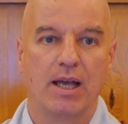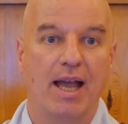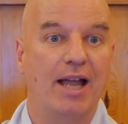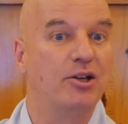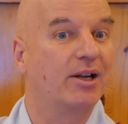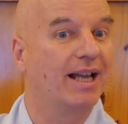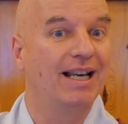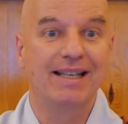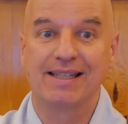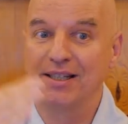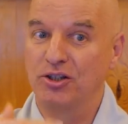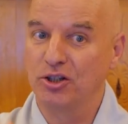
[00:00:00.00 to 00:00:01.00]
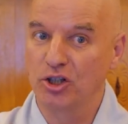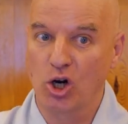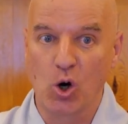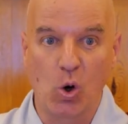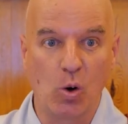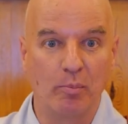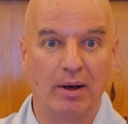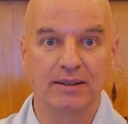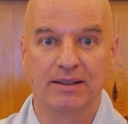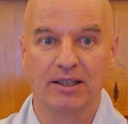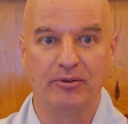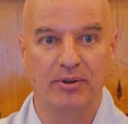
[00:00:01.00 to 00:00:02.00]
And you can listen to the whole
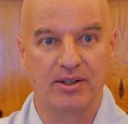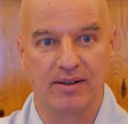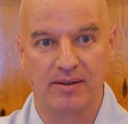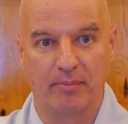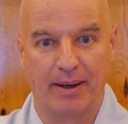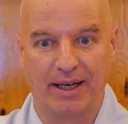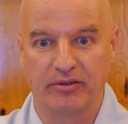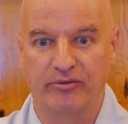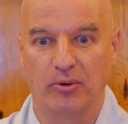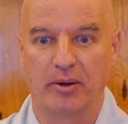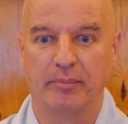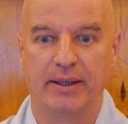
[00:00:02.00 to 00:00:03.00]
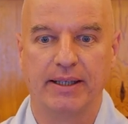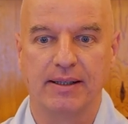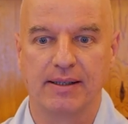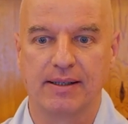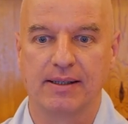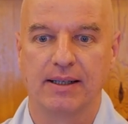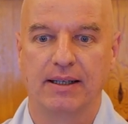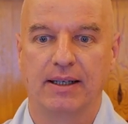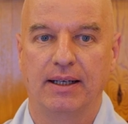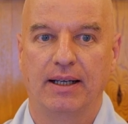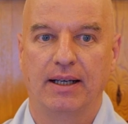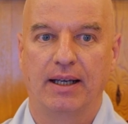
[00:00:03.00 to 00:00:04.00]
mantra, which is about four minutes.
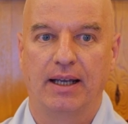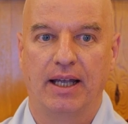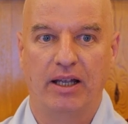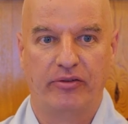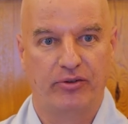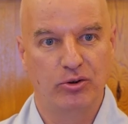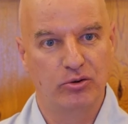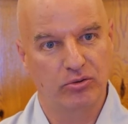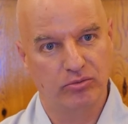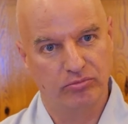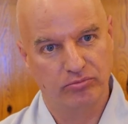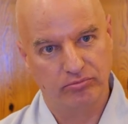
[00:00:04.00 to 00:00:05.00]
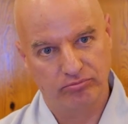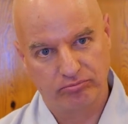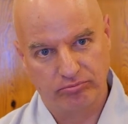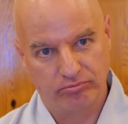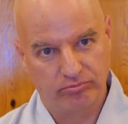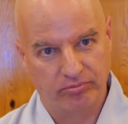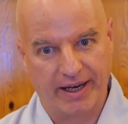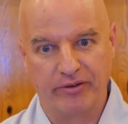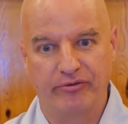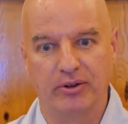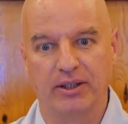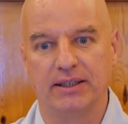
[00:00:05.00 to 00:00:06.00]
If you care
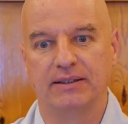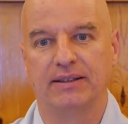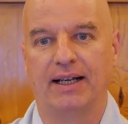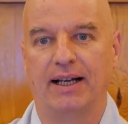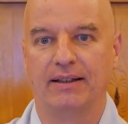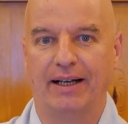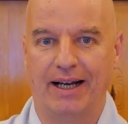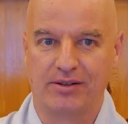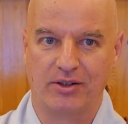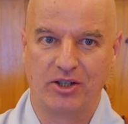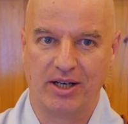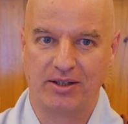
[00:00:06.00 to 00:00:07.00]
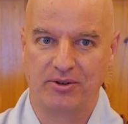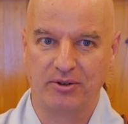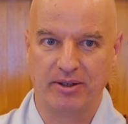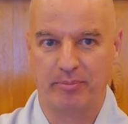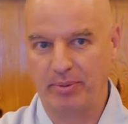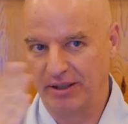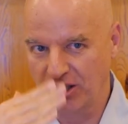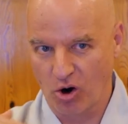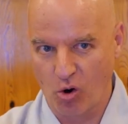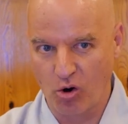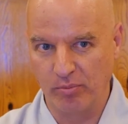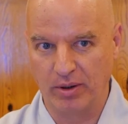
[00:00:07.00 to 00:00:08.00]
for it, then I suggest you repeat the
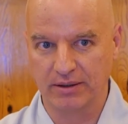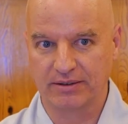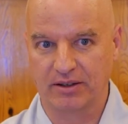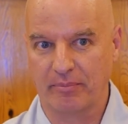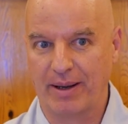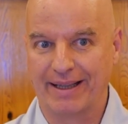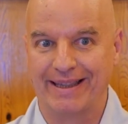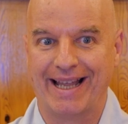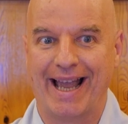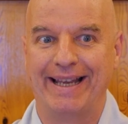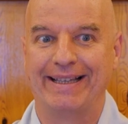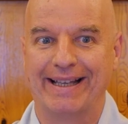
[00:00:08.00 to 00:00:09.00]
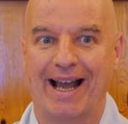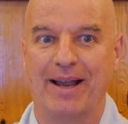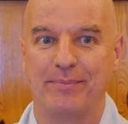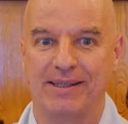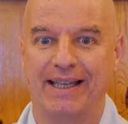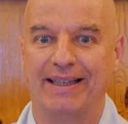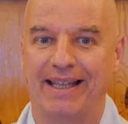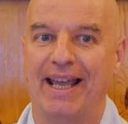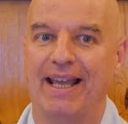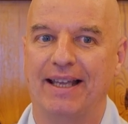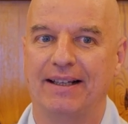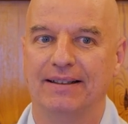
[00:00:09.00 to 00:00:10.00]
whole mantra about nine times a
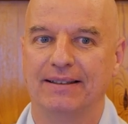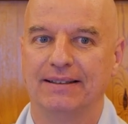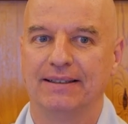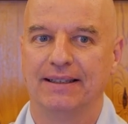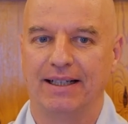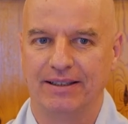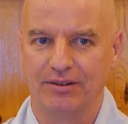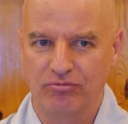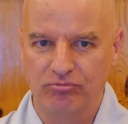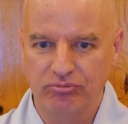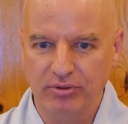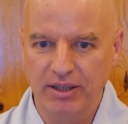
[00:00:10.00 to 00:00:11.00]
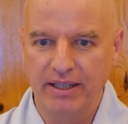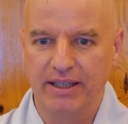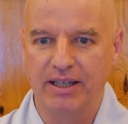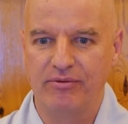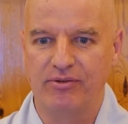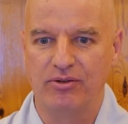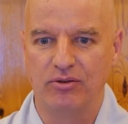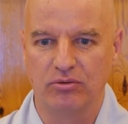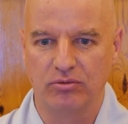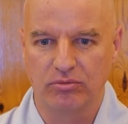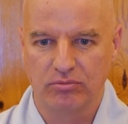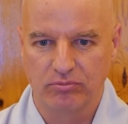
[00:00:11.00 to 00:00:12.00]
day. And it really gives
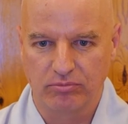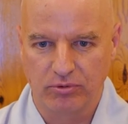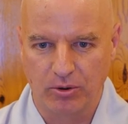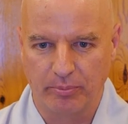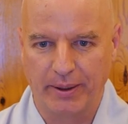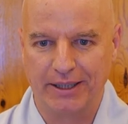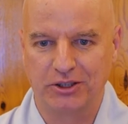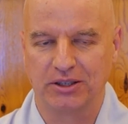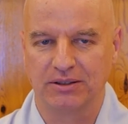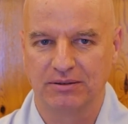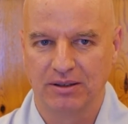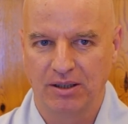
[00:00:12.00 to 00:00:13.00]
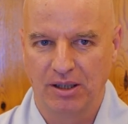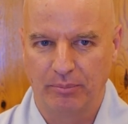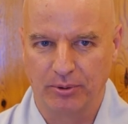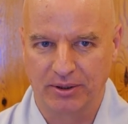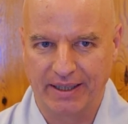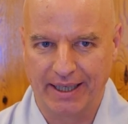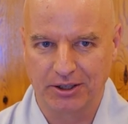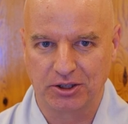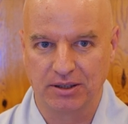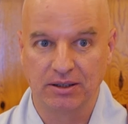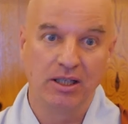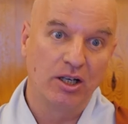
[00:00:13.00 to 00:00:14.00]
you compassion,
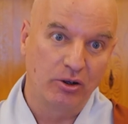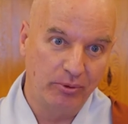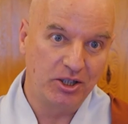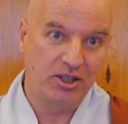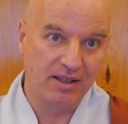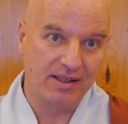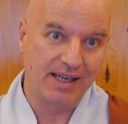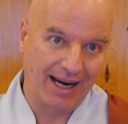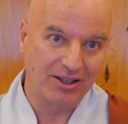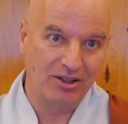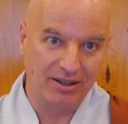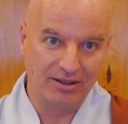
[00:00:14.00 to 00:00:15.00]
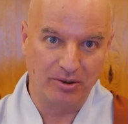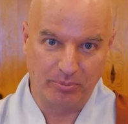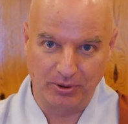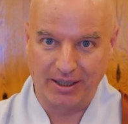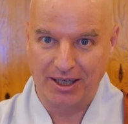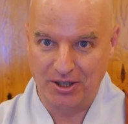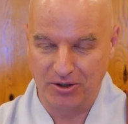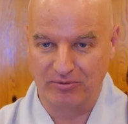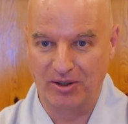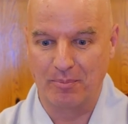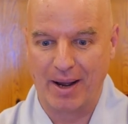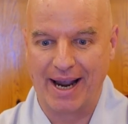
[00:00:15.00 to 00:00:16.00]
protection, which is actually the protection of
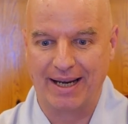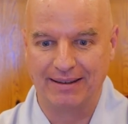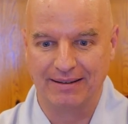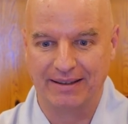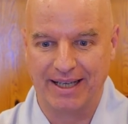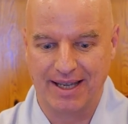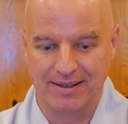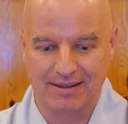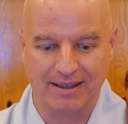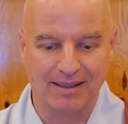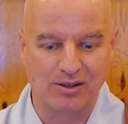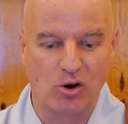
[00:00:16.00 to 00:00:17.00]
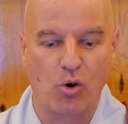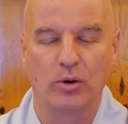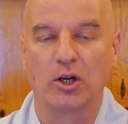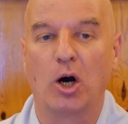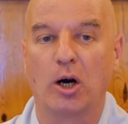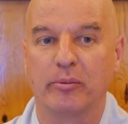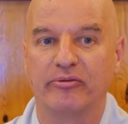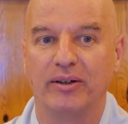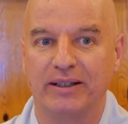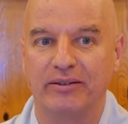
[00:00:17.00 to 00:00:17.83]
the mind against its own harmful